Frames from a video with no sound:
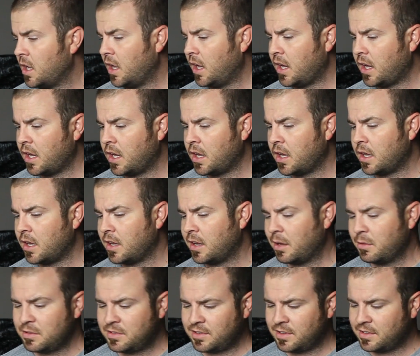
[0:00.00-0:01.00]
uh, I
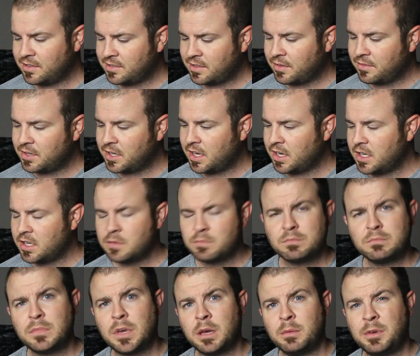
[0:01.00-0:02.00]
would say the 780
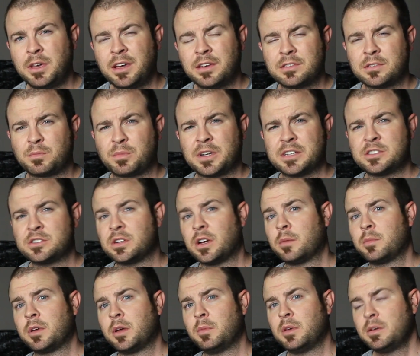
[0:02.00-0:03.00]
maybe has a price
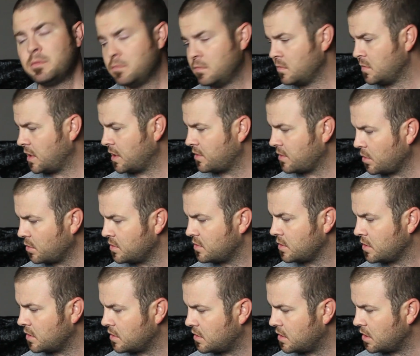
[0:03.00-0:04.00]
drop coming. That's always a
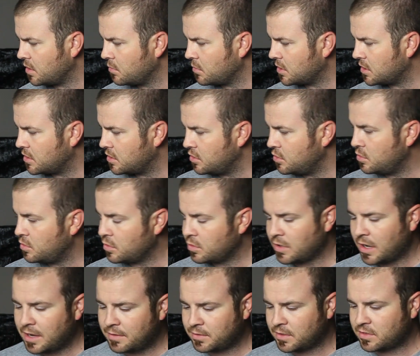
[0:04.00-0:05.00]
good thing when new
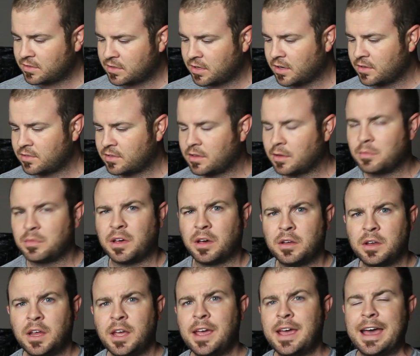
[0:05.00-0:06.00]
graphics cards come
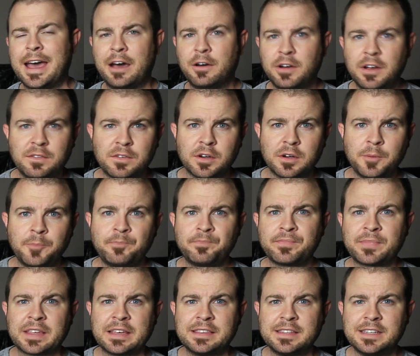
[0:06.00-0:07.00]
out. However,
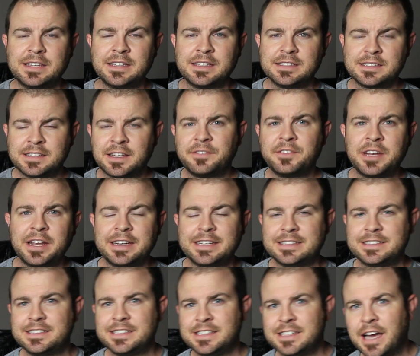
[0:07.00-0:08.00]
the 780
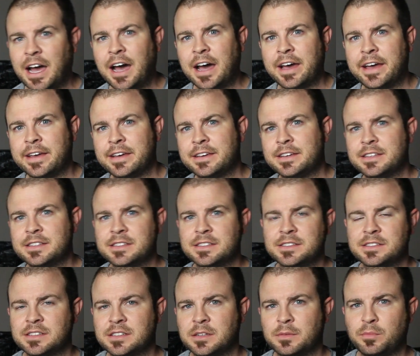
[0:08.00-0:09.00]
Ti
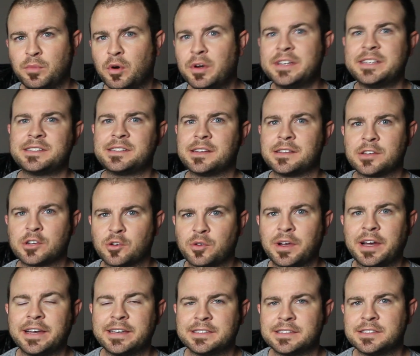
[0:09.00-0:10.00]
is poised on the
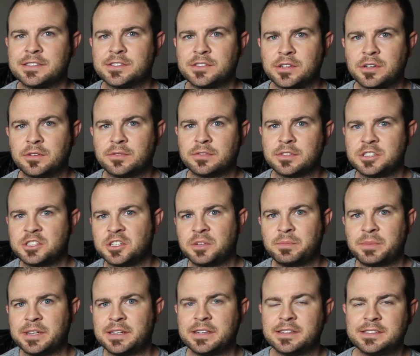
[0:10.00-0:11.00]
horizon to hopefully jump
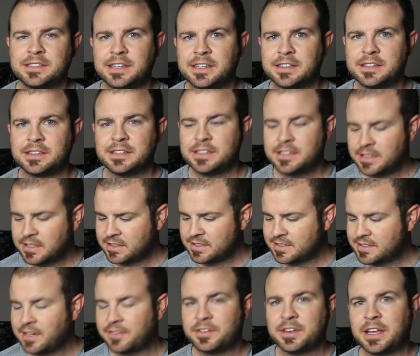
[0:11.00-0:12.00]
in and take the
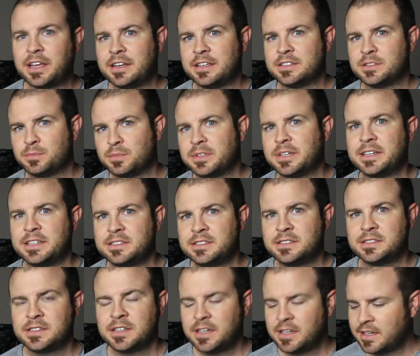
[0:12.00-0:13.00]
780's
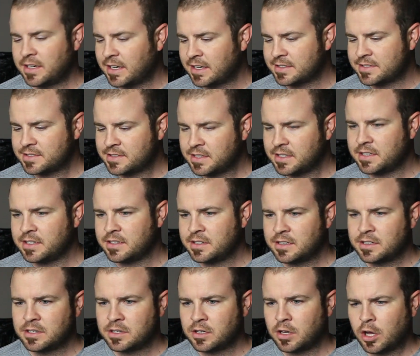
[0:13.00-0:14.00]
place as the
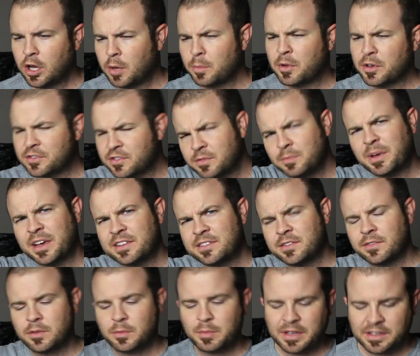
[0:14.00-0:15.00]
almost best
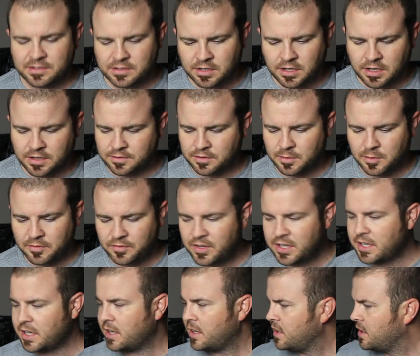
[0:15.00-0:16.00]
of the best card from
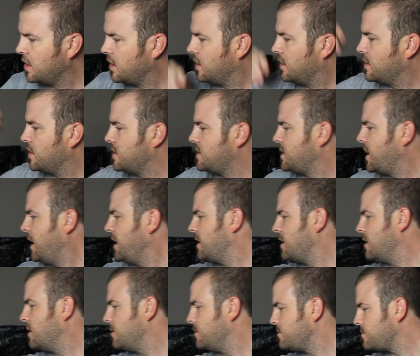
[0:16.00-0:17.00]
NVIDIA. The
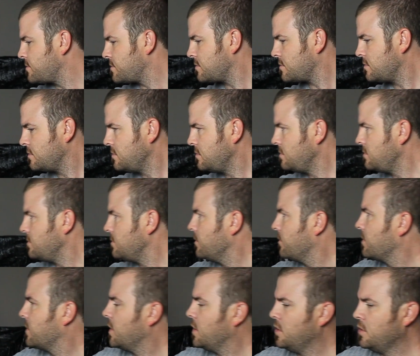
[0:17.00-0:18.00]
Titan
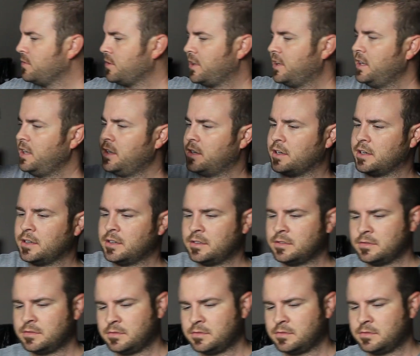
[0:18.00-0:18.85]
over here